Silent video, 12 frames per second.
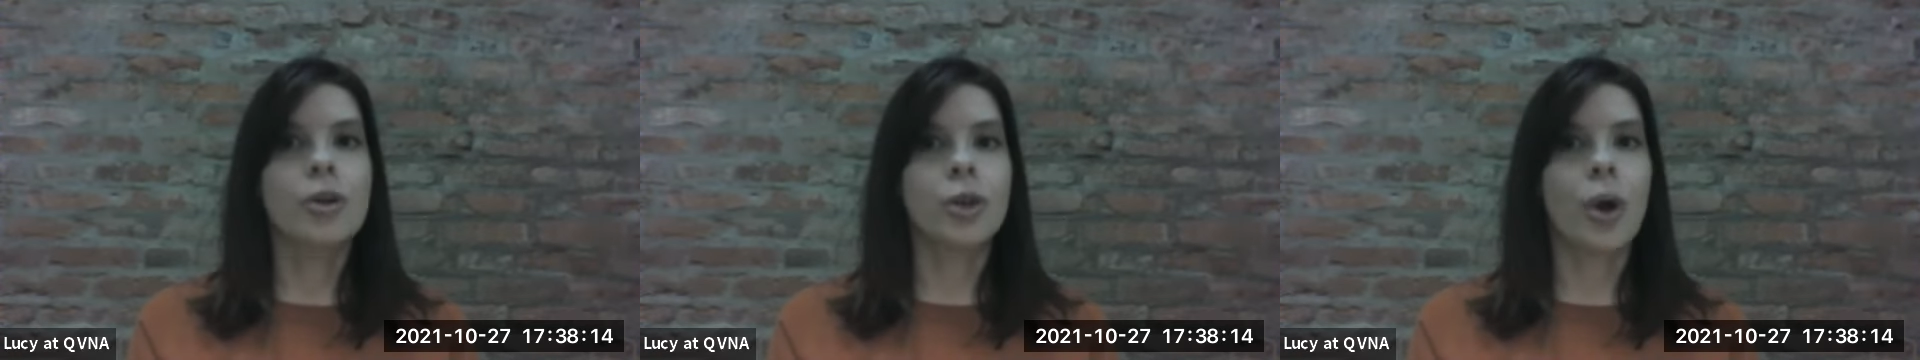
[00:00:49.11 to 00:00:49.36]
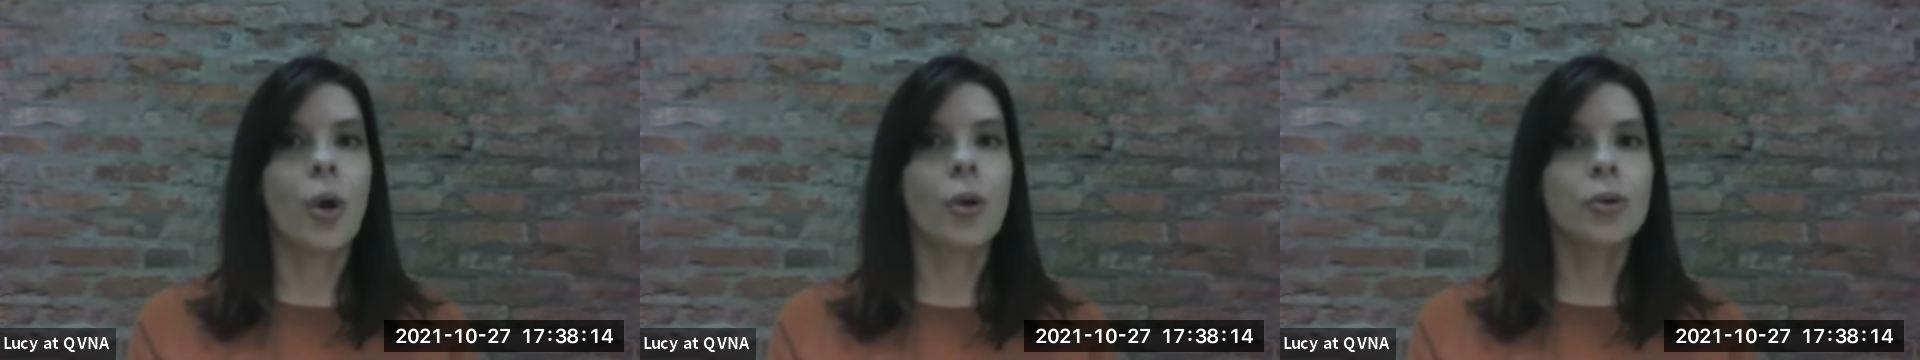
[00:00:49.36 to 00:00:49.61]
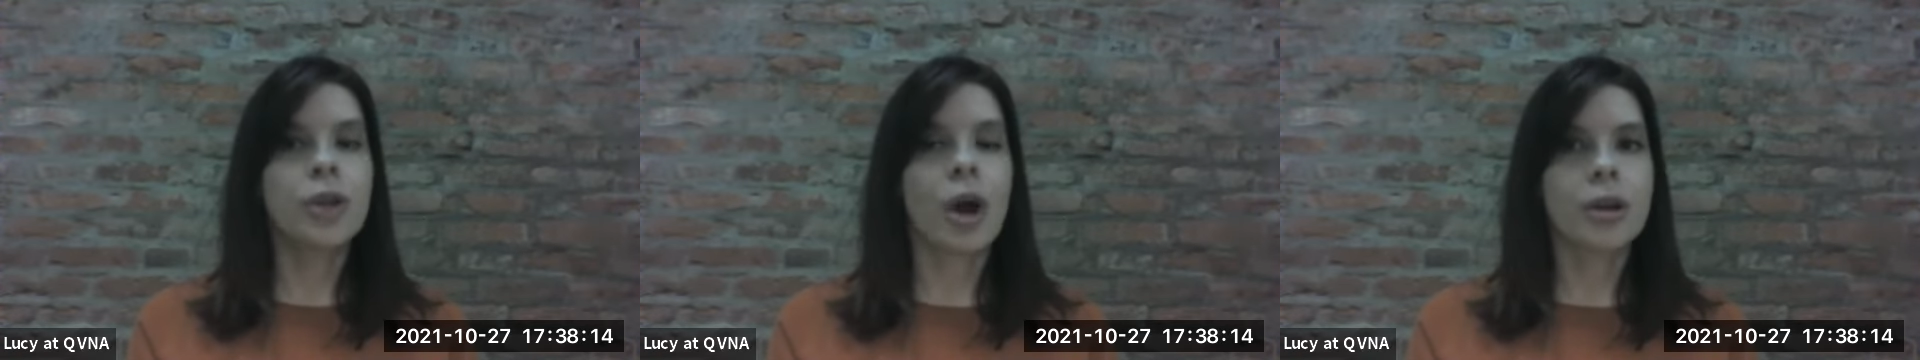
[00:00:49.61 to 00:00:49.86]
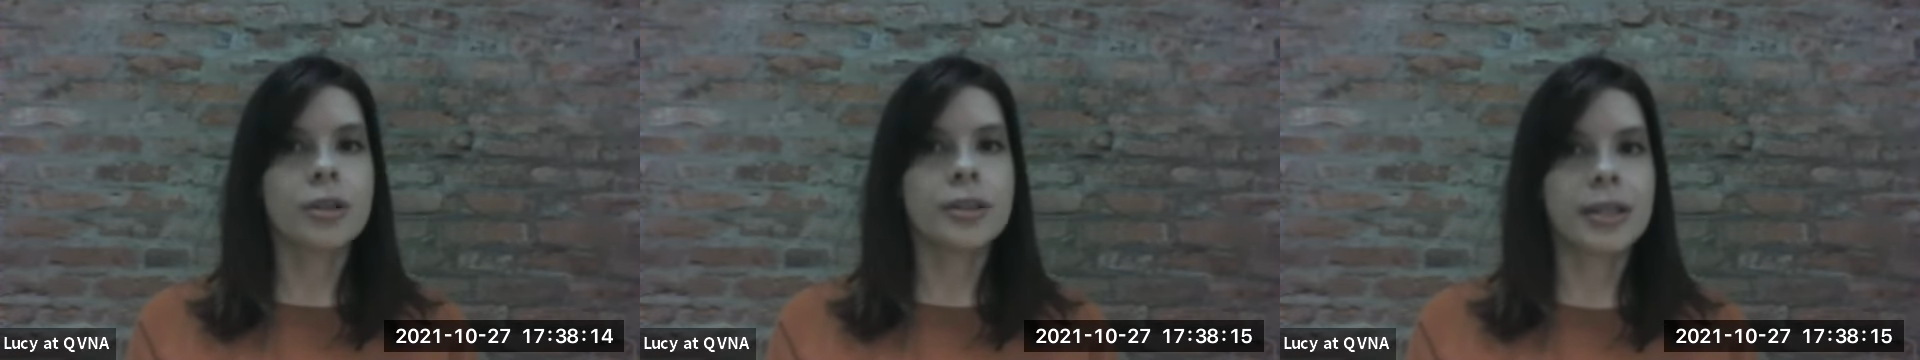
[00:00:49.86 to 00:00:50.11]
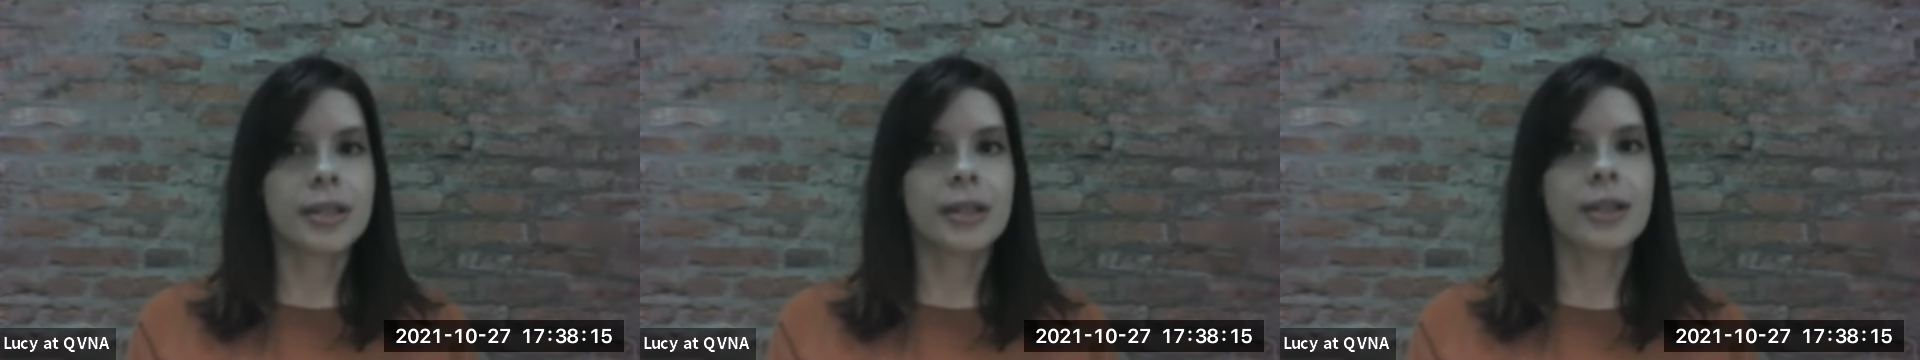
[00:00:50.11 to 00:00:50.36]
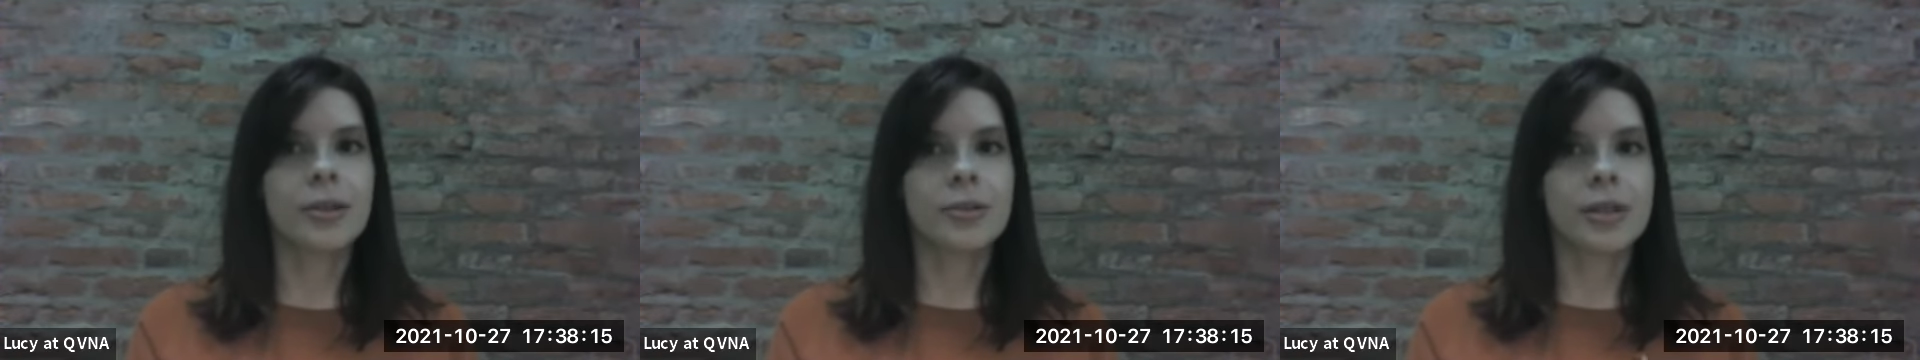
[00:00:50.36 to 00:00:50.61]
to hold our city
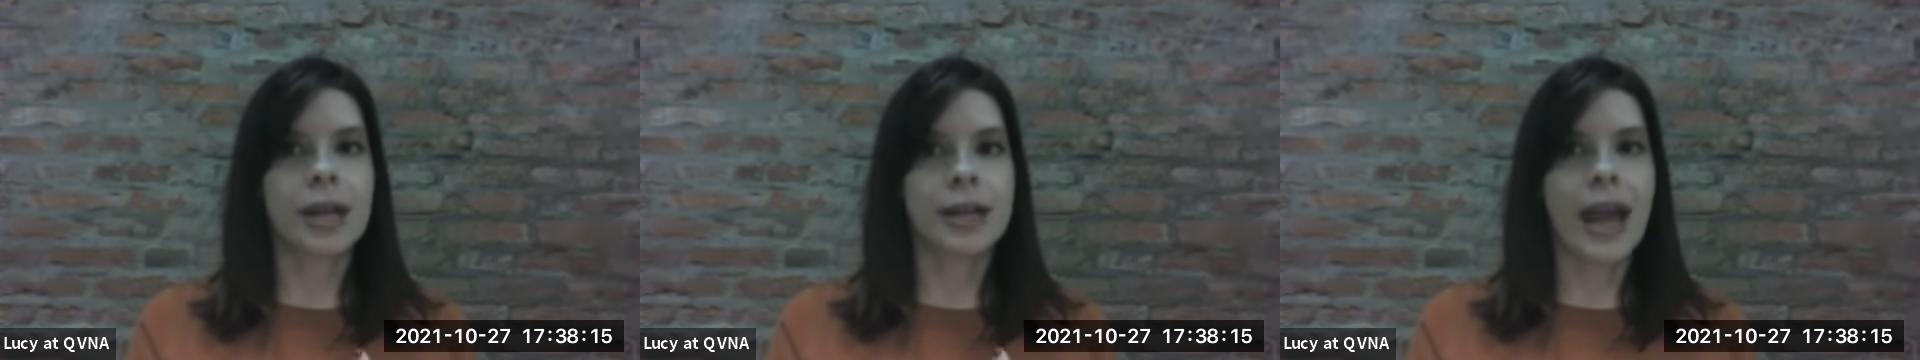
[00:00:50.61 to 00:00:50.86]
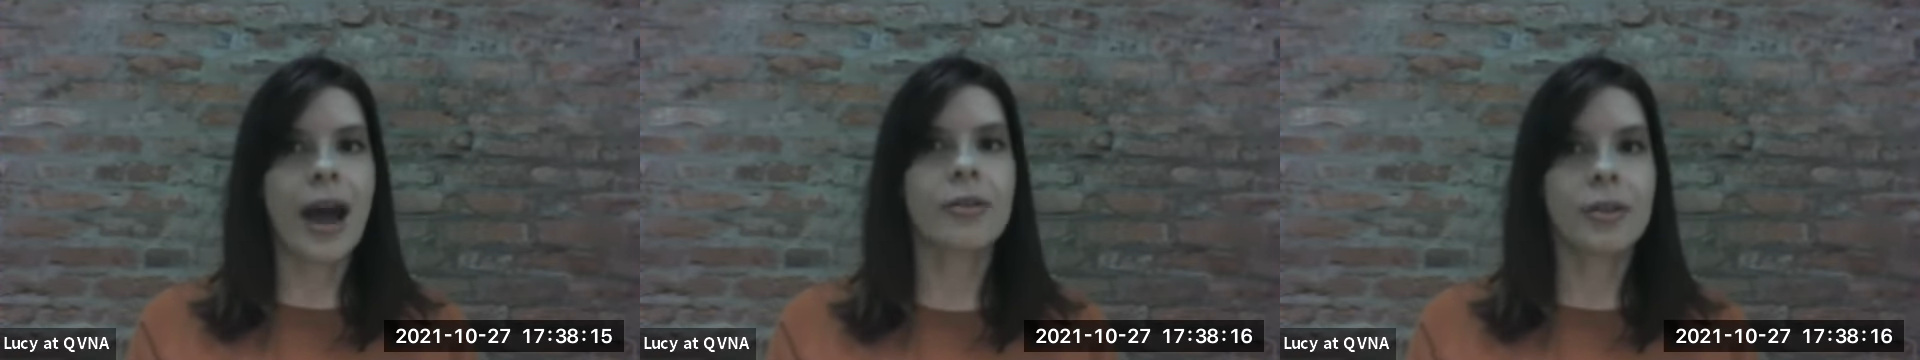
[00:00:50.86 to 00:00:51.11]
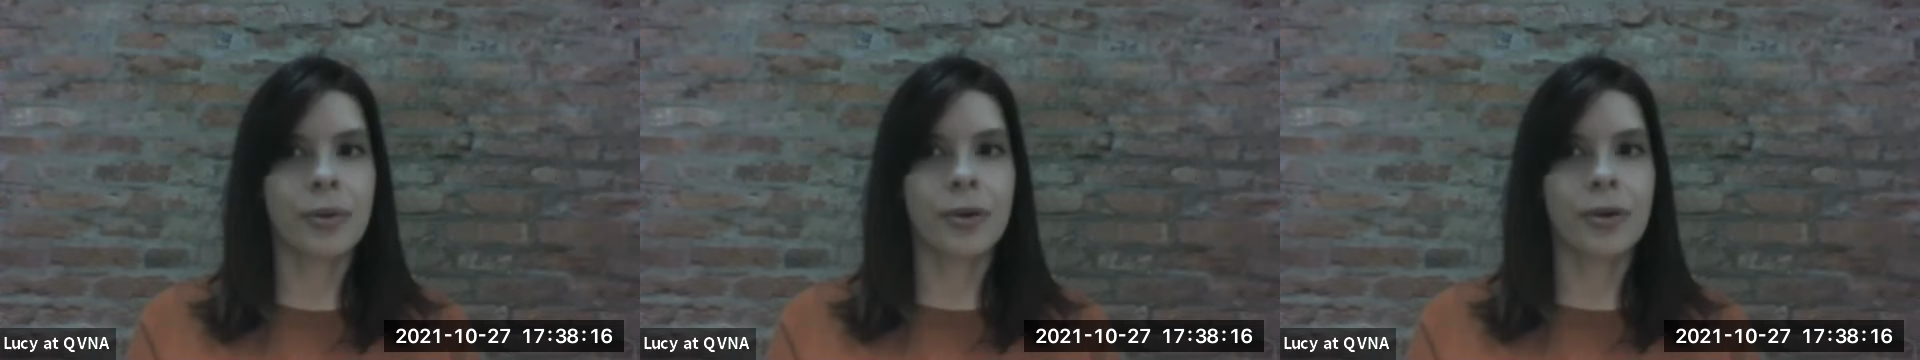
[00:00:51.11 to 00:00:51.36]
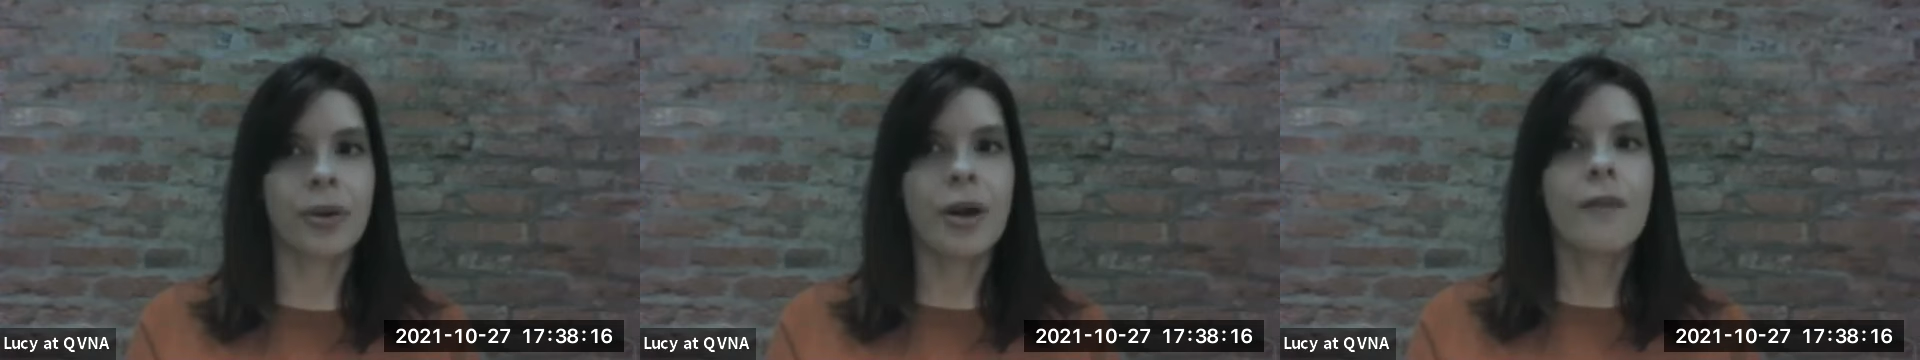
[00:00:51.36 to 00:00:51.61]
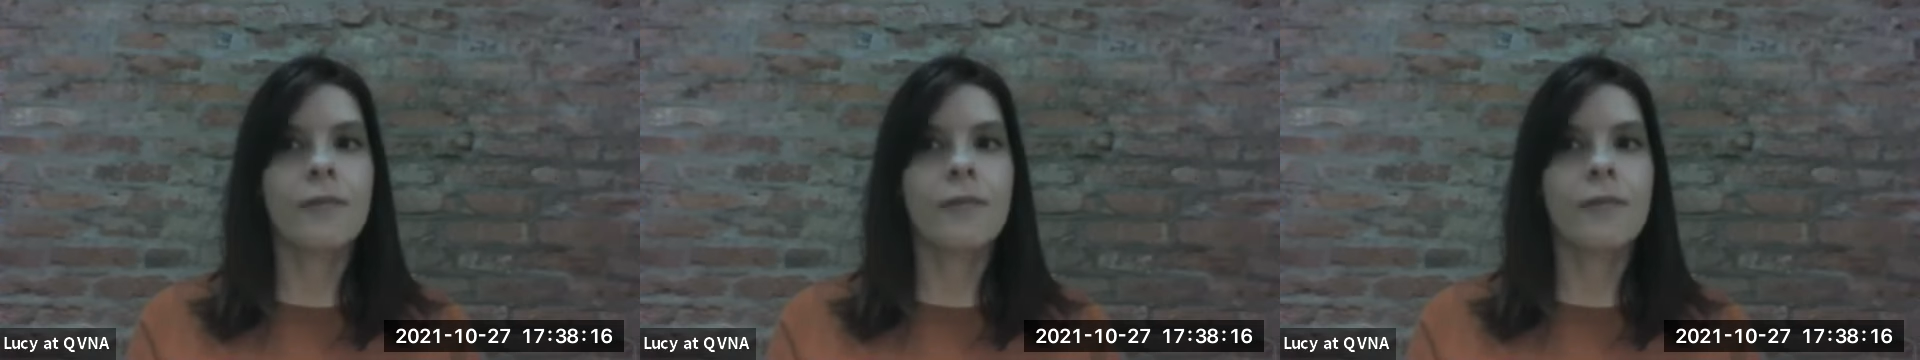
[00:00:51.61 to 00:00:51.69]
leaders accountable